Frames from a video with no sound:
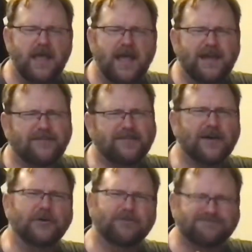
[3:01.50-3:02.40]
And
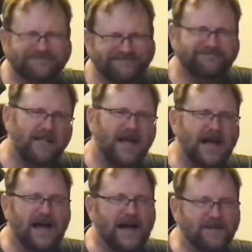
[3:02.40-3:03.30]
so
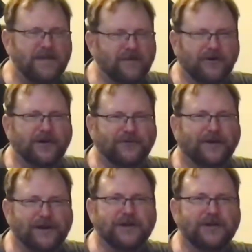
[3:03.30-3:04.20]
I'm not really
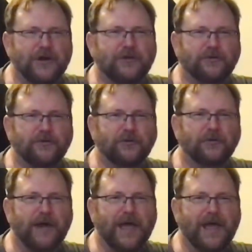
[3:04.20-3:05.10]
sure I could go
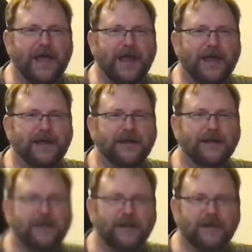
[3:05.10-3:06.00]
to a
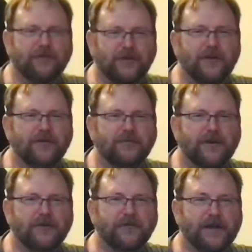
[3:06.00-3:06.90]
electric
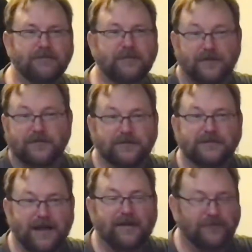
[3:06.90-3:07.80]
unicycle that
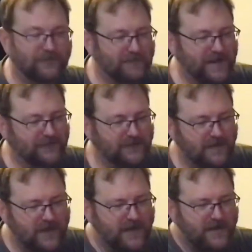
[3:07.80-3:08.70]
doesn't have
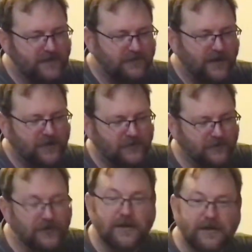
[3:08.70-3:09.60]
suspension. So
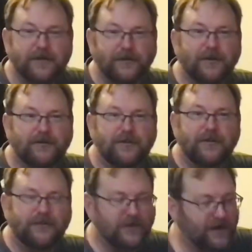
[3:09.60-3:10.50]
you can clearly see
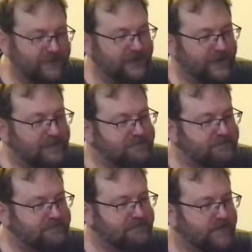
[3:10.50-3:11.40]
the shocks here.
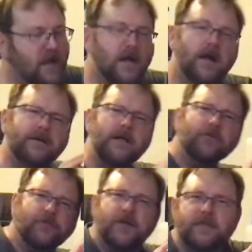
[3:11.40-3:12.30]

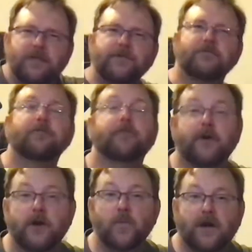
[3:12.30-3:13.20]
Another thing that this is
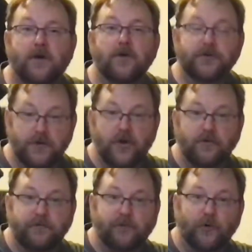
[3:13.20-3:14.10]
very well
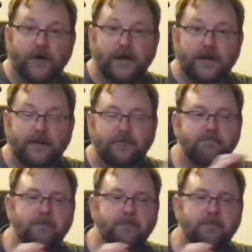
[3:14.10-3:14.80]
known for is